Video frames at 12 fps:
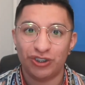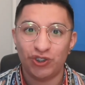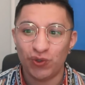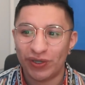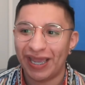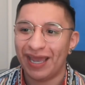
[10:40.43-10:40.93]

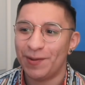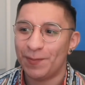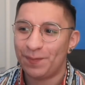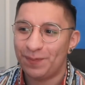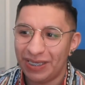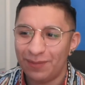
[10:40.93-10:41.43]
to get
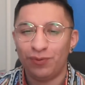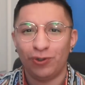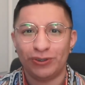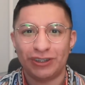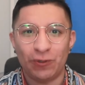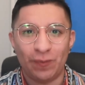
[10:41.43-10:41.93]

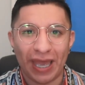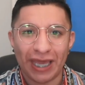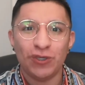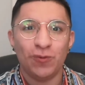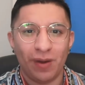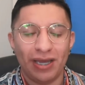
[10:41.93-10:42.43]
people to
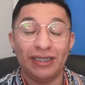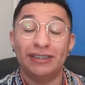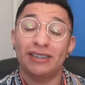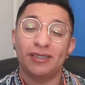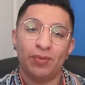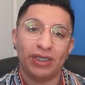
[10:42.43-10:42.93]
pay you money
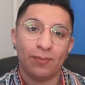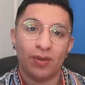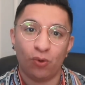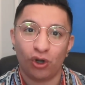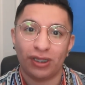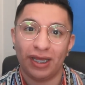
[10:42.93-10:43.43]
just to bring them
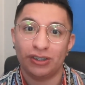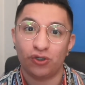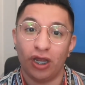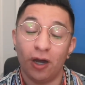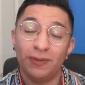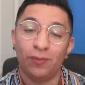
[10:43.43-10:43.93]
in more clients
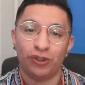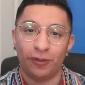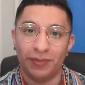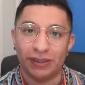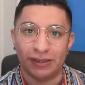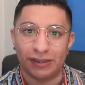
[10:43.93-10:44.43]
or help them with
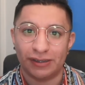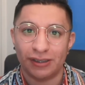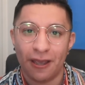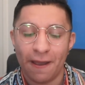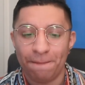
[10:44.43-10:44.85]
their business.